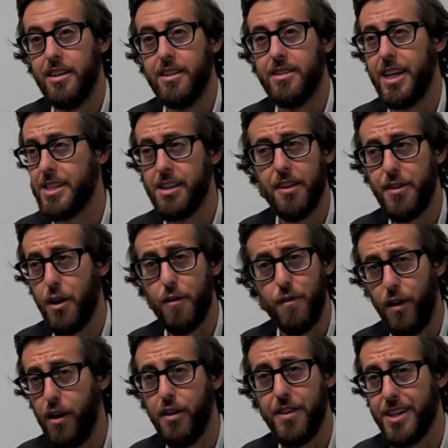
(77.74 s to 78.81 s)
That's not their
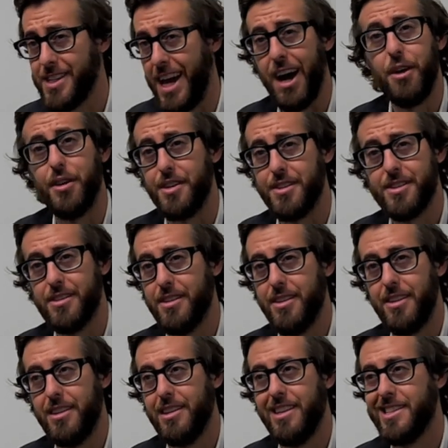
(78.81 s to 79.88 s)
fault. That's ours.
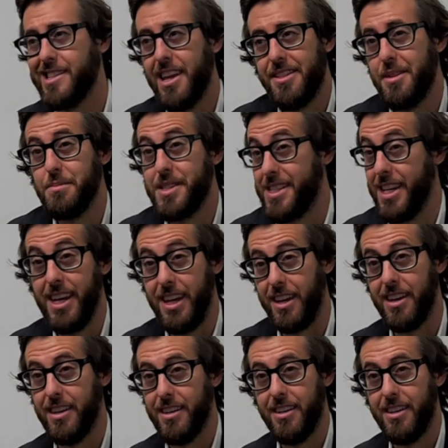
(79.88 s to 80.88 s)
Let's let them see.